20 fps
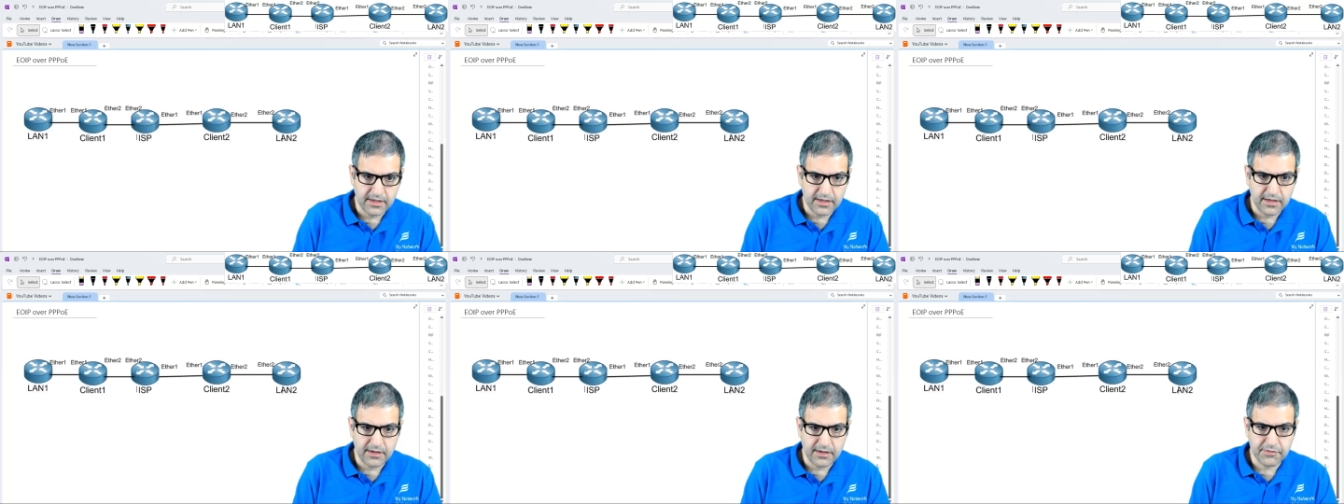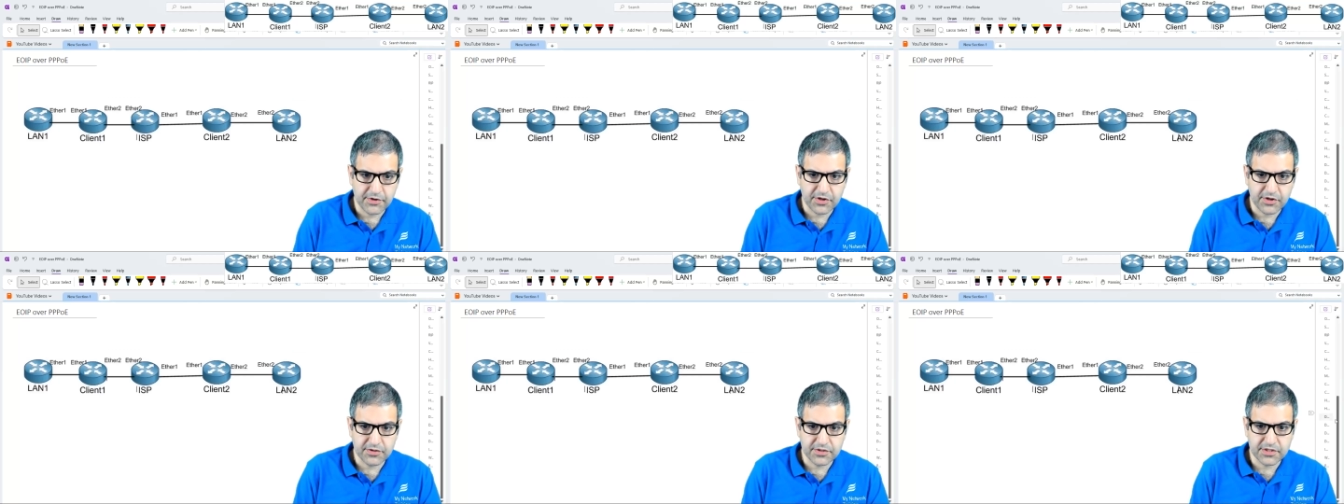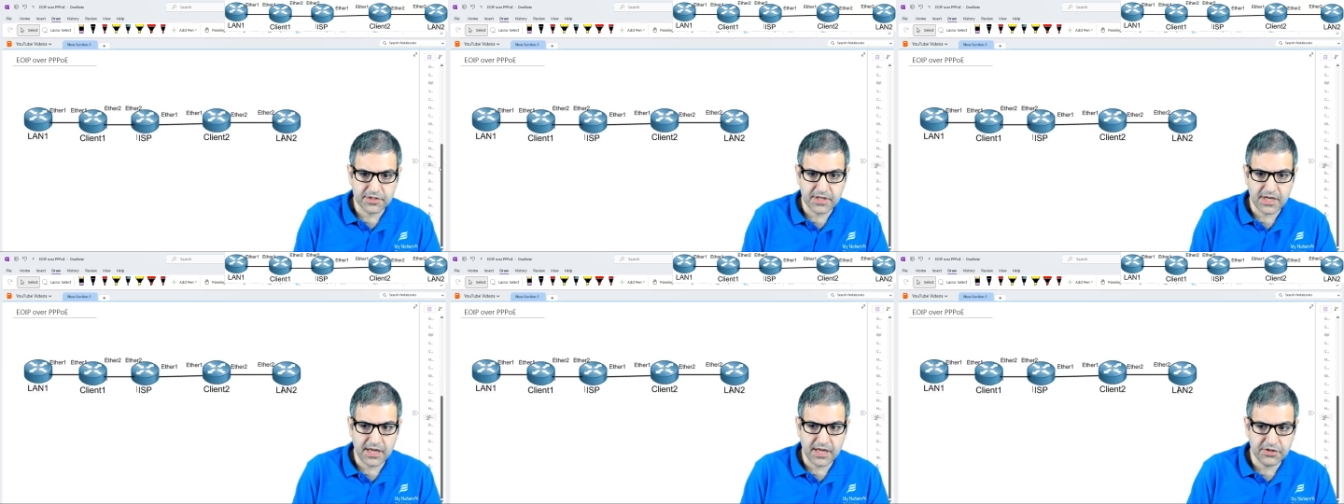uh because
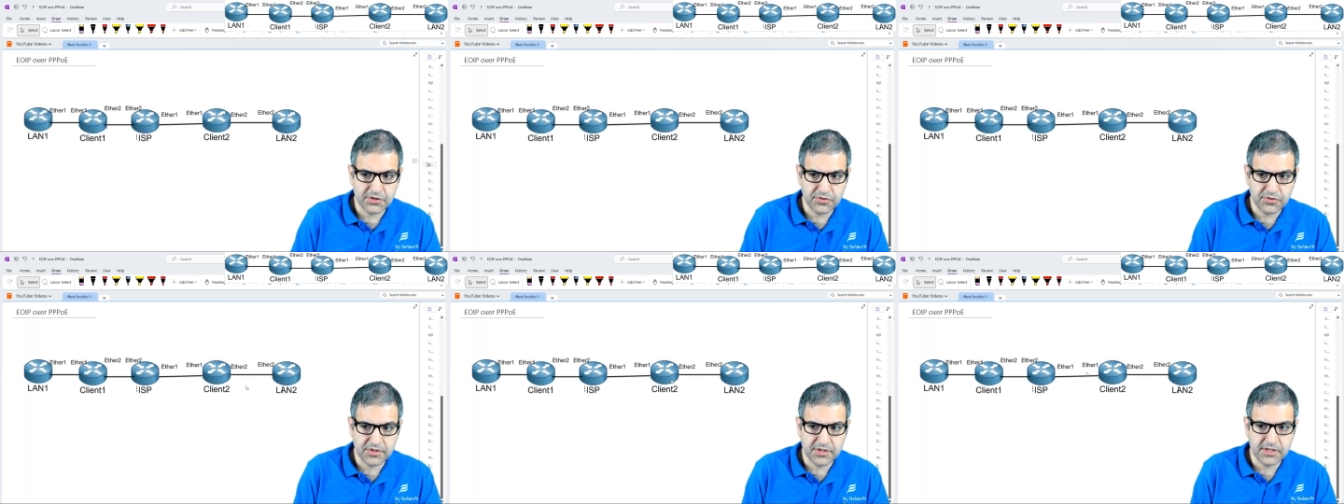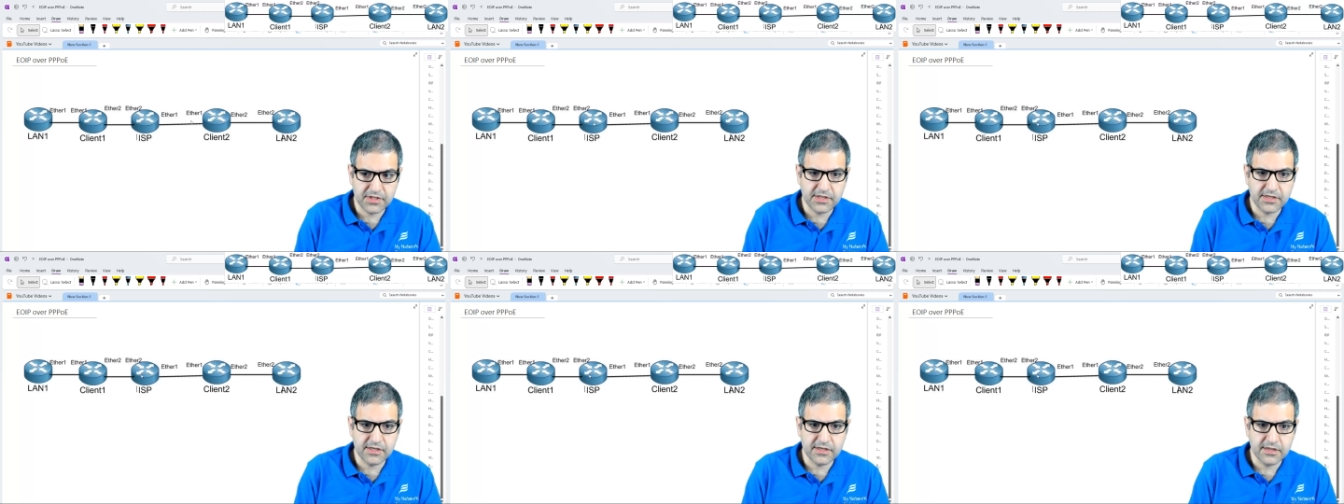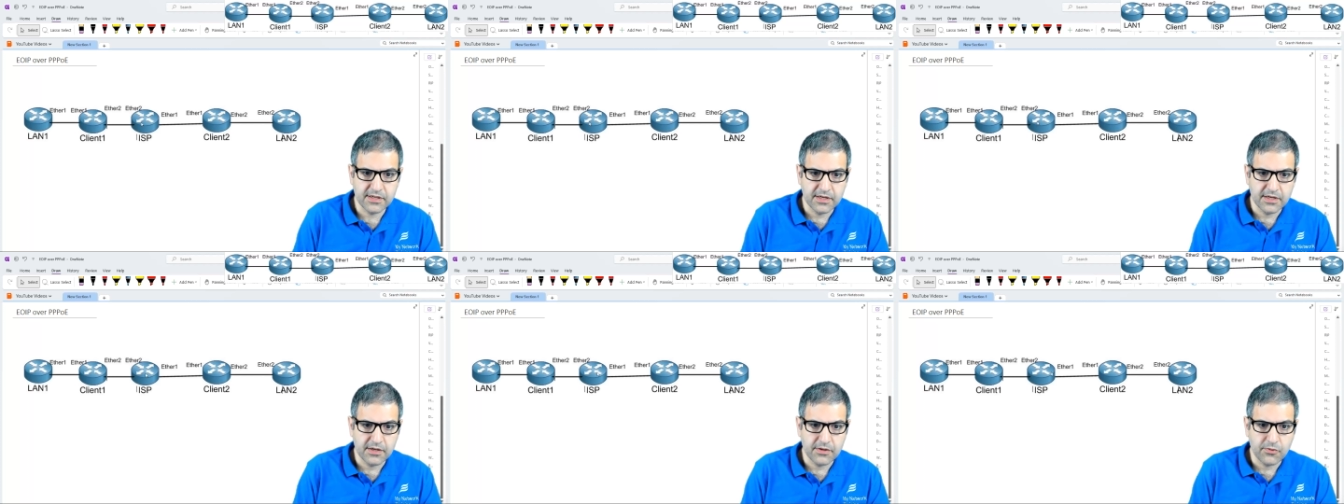as you see,
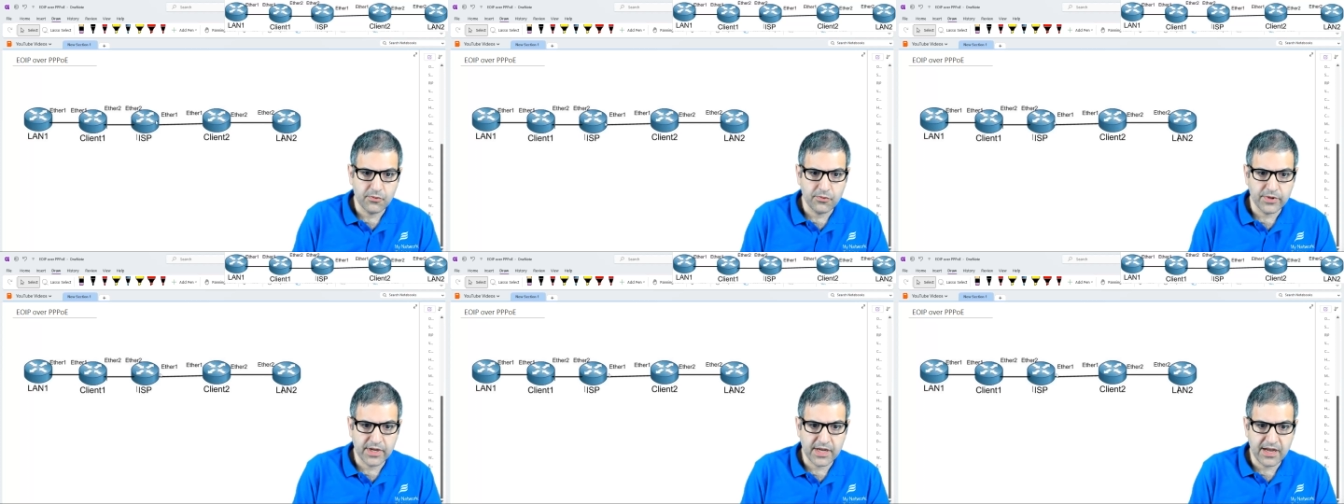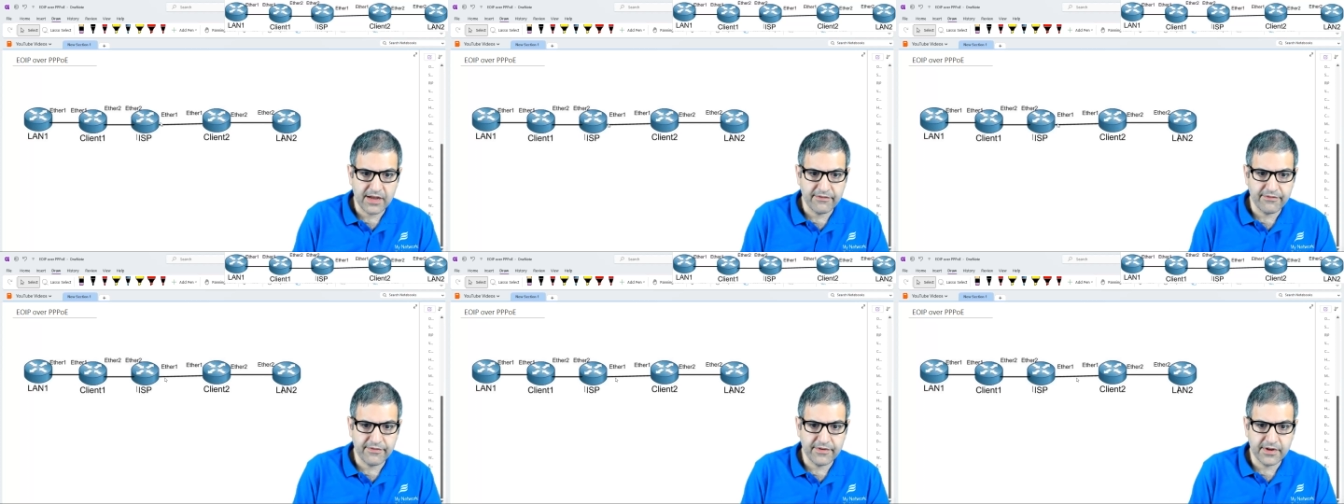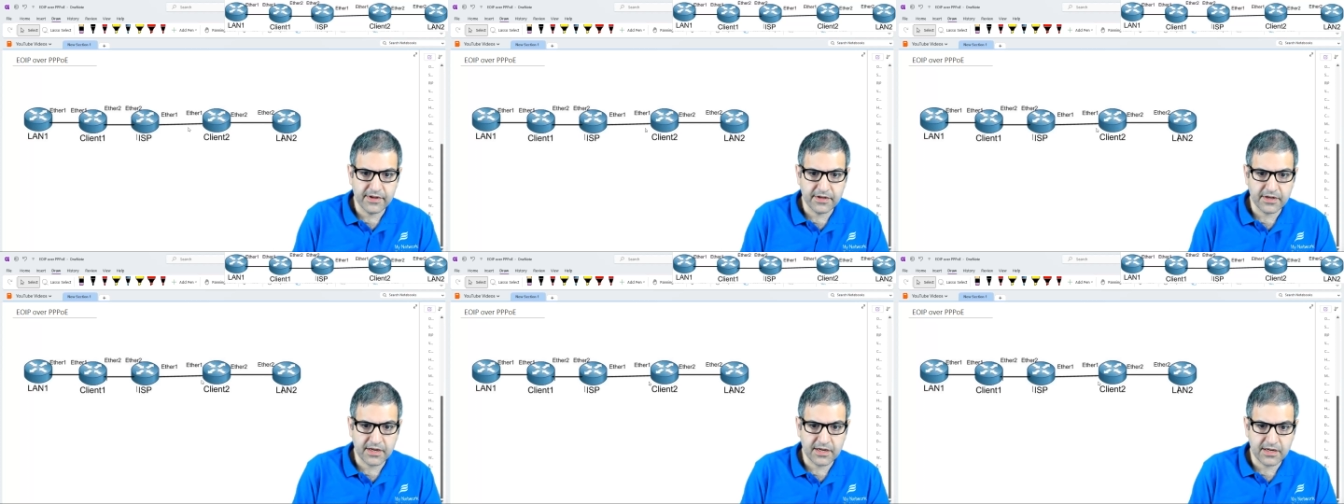we have uh,